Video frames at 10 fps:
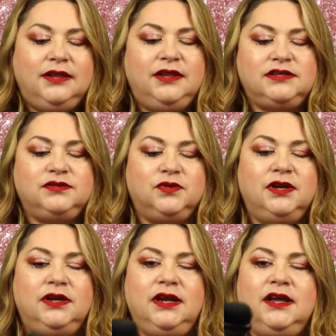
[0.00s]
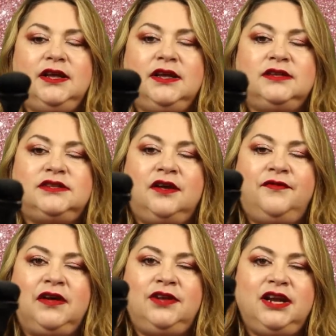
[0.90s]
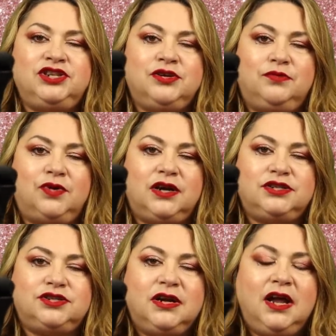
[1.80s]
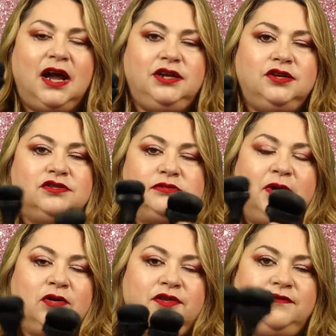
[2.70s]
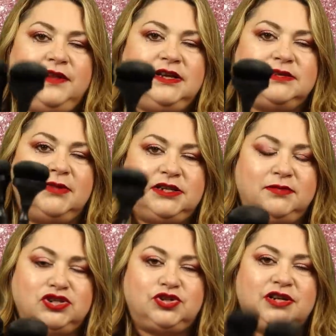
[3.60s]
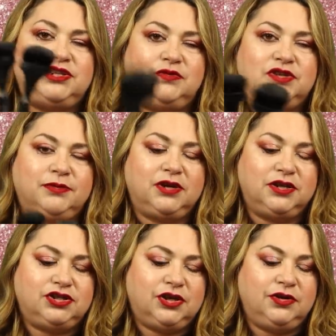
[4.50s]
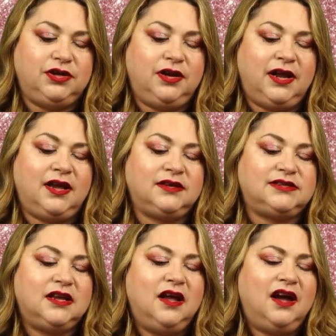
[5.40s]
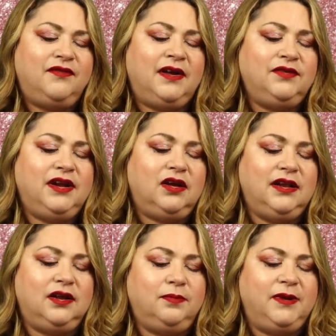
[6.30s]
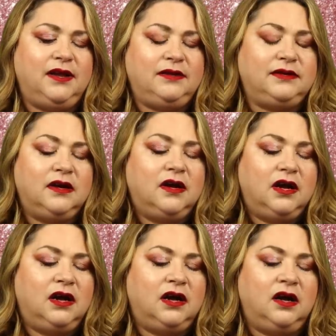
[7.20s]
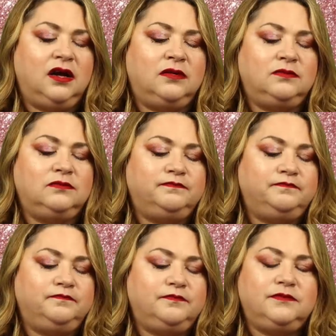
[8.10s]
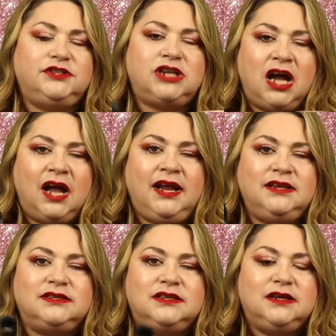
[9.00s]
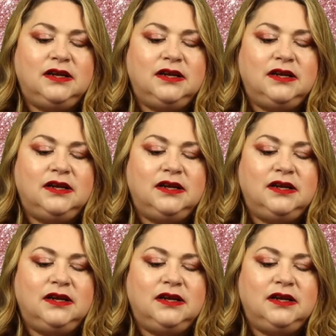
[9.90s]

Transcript: this one is a foundation brush I used both of these in my demonstration which I'm going to show you next finally a little bit uh, tight